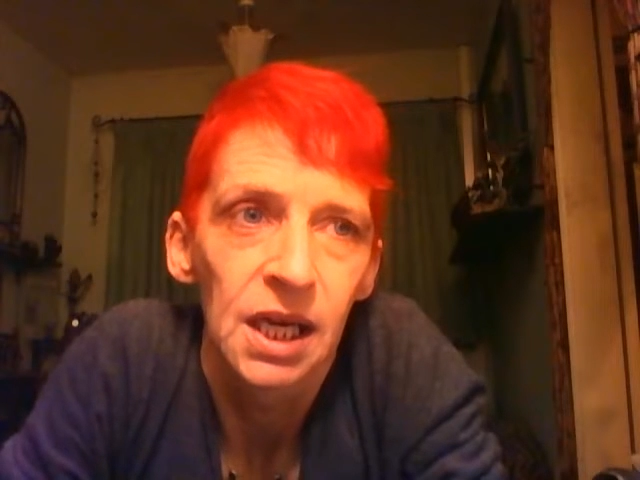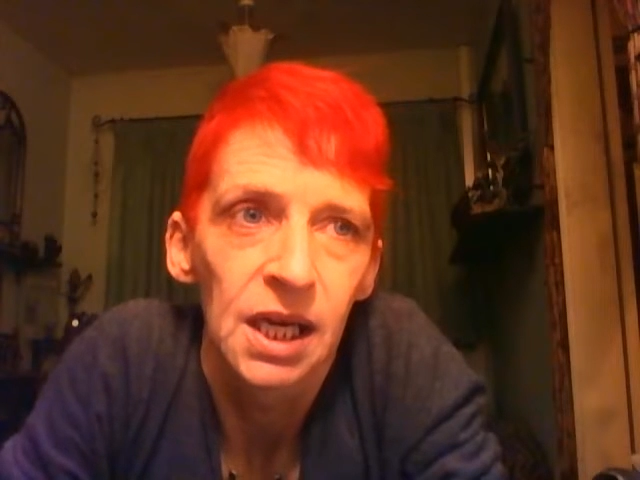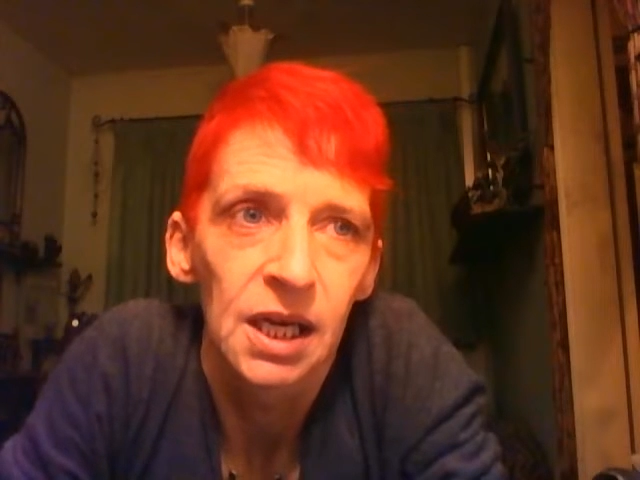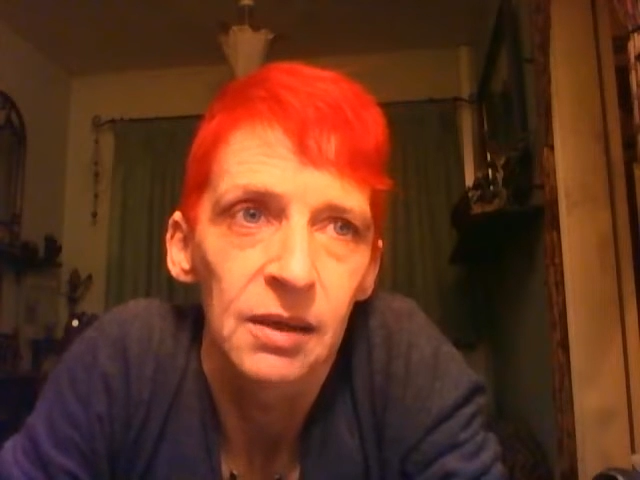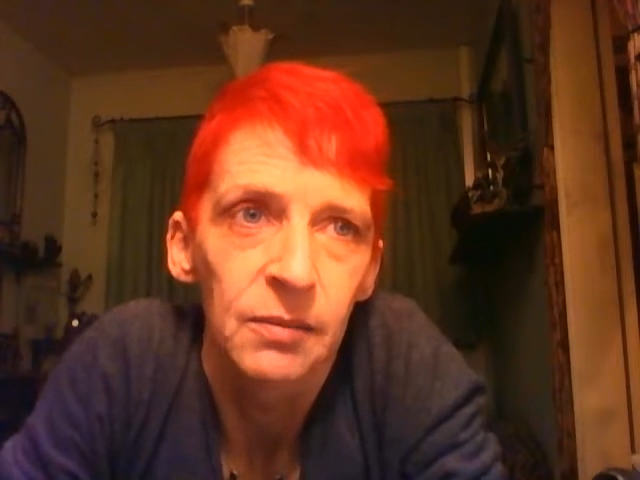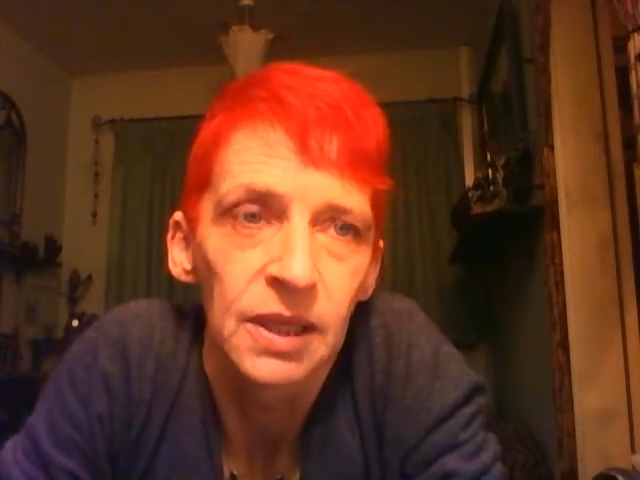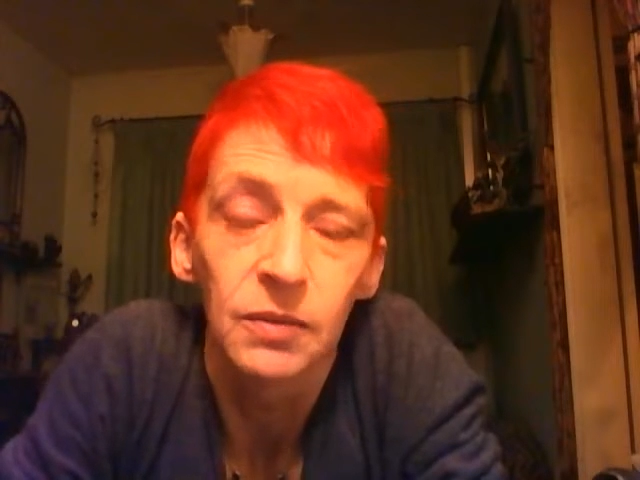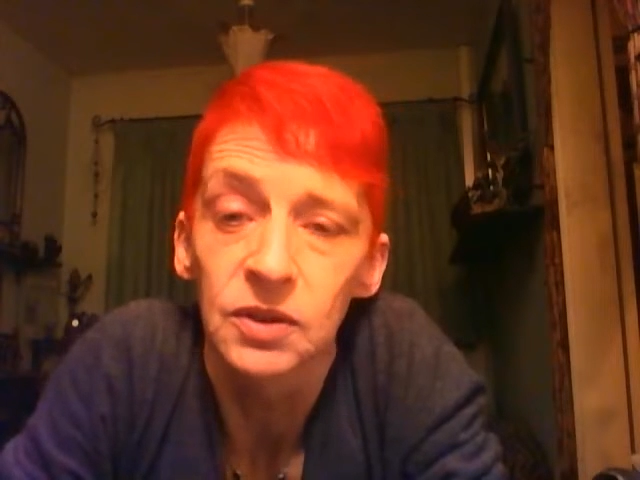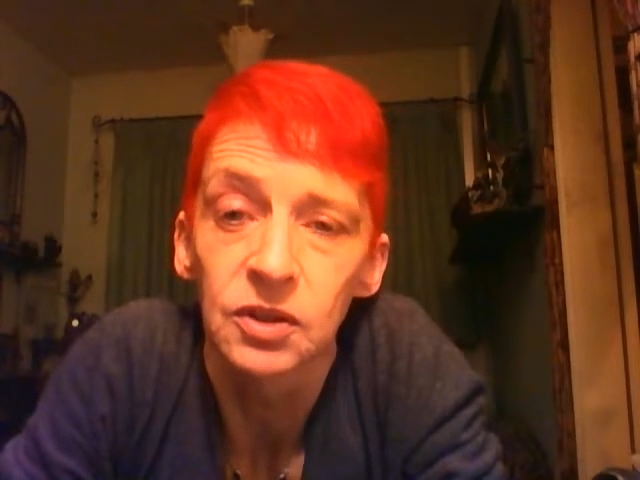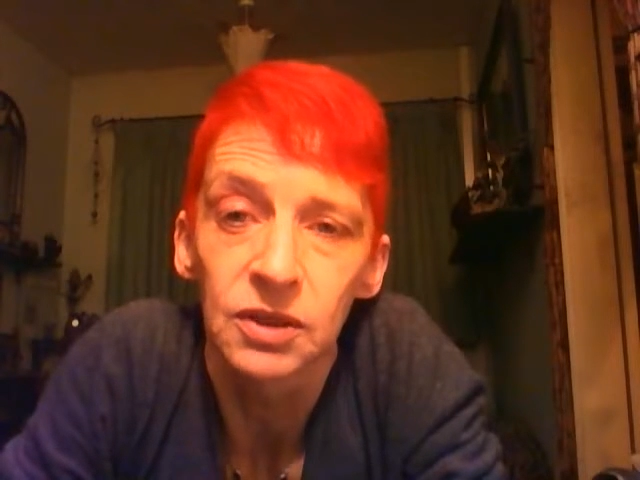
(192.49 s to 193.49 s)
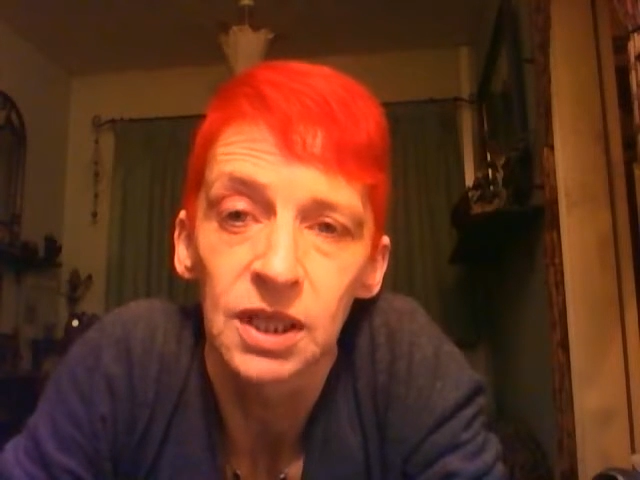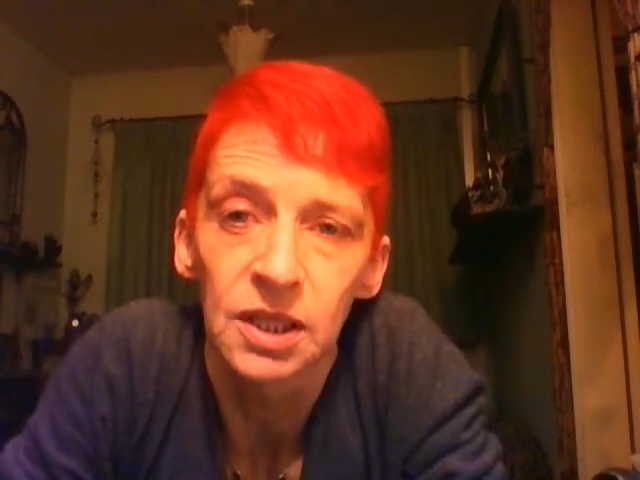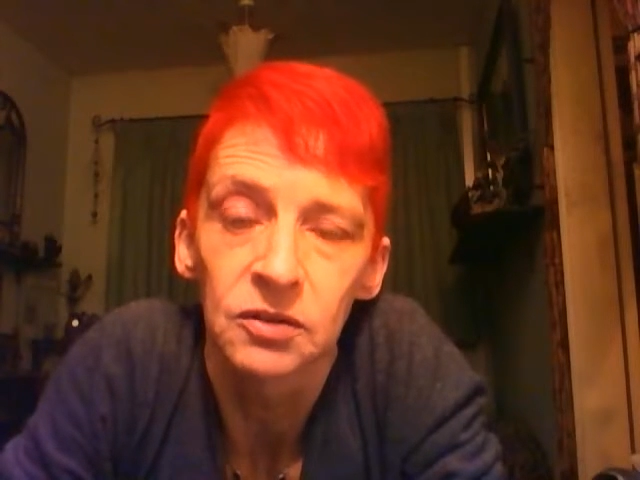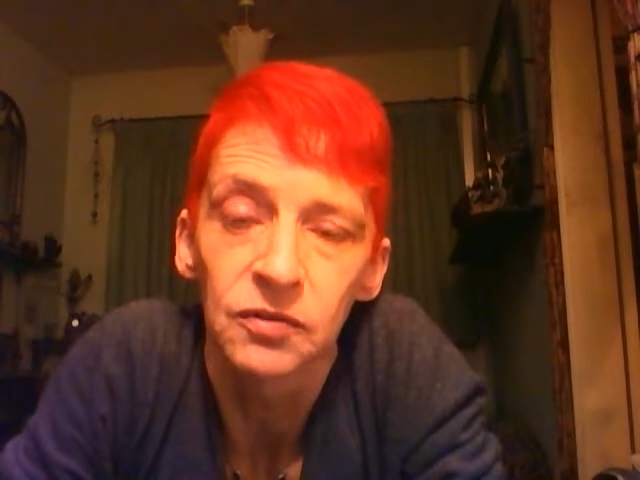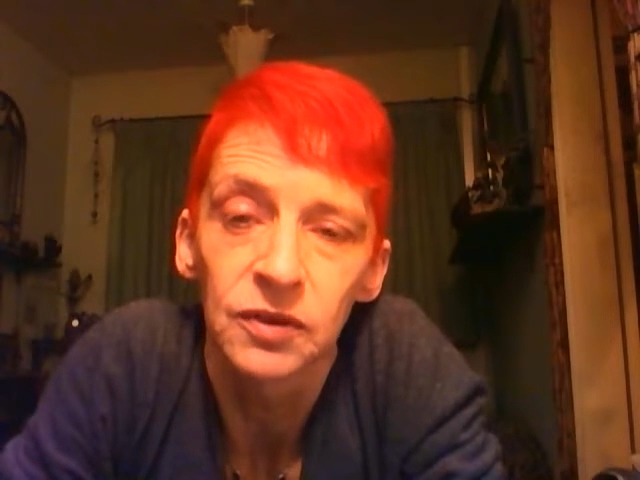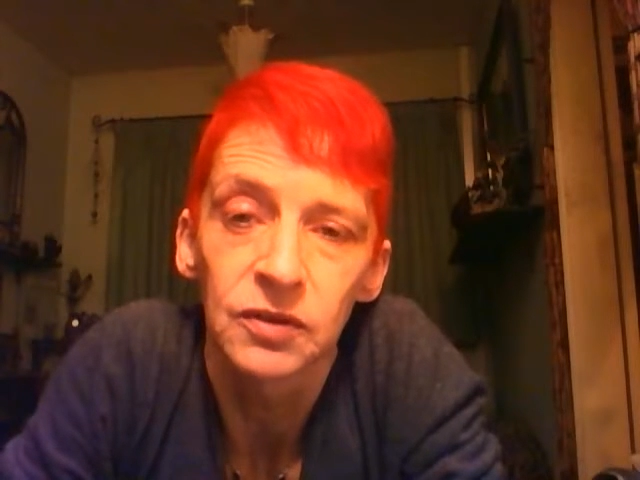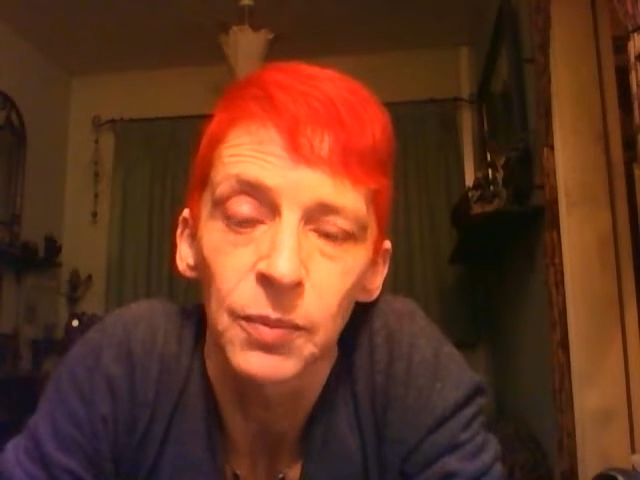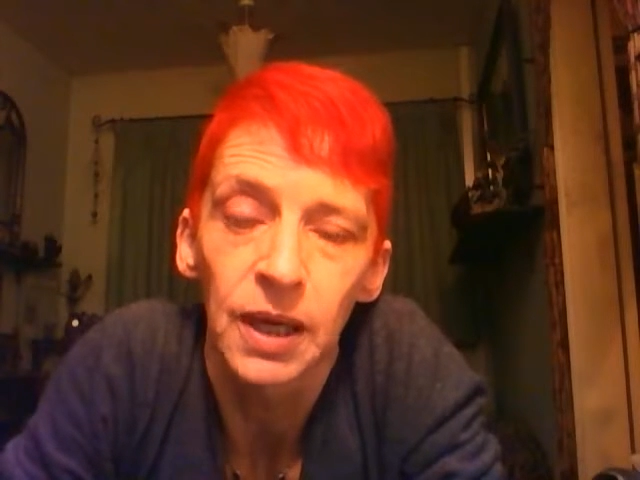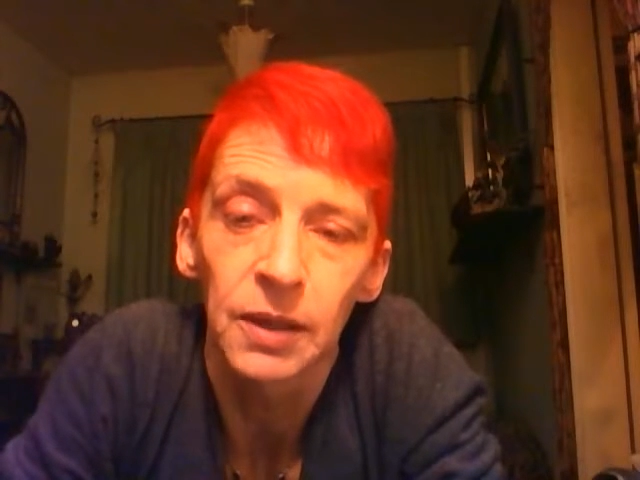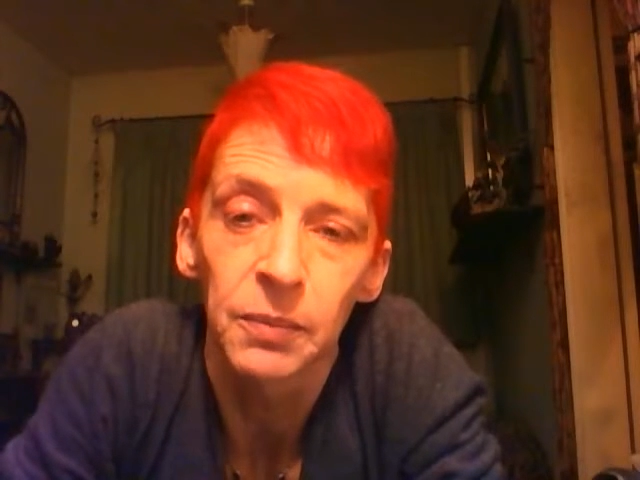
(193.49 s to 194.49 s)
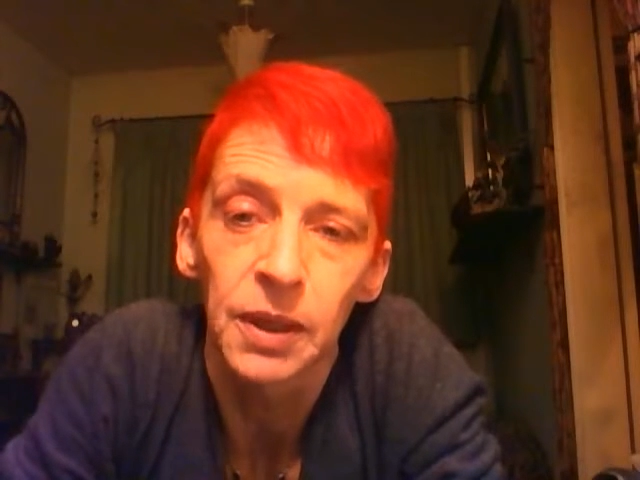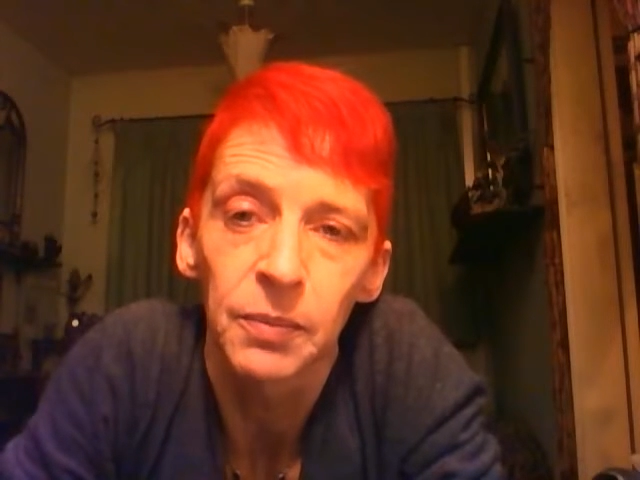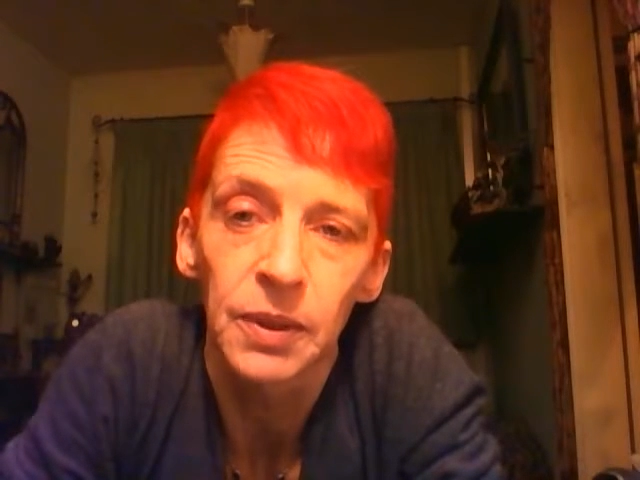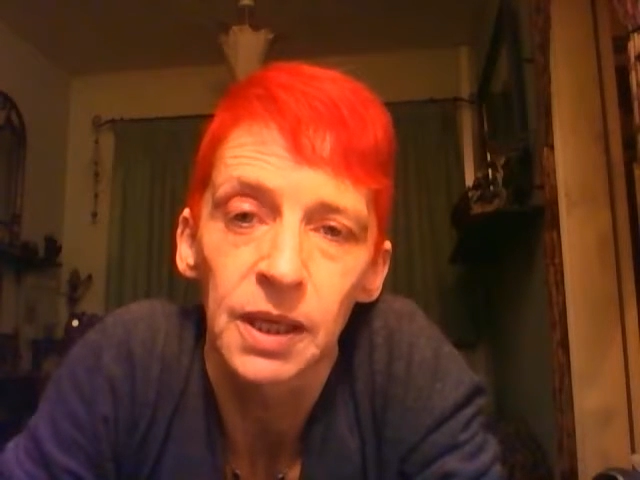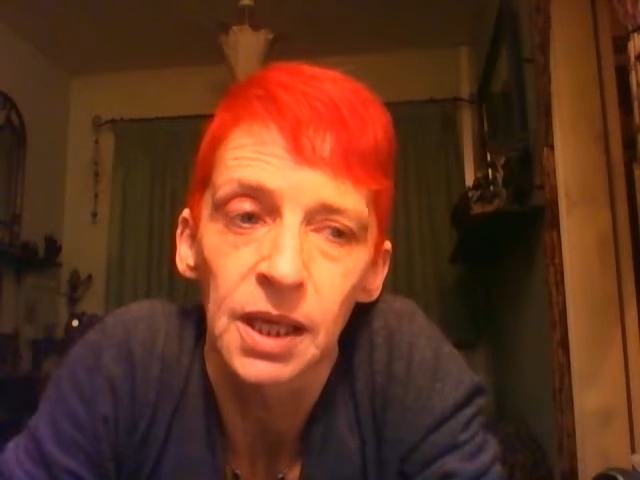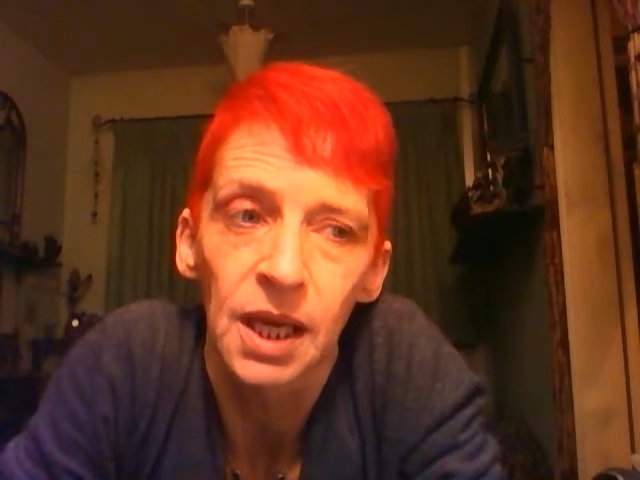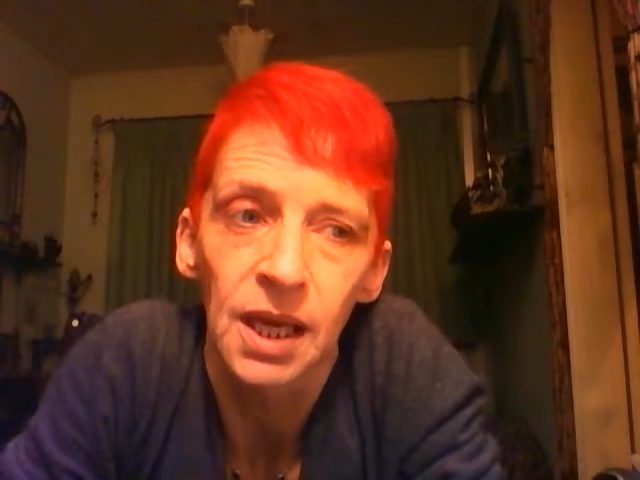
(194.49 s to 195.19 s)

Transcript: It was a £350 puppy,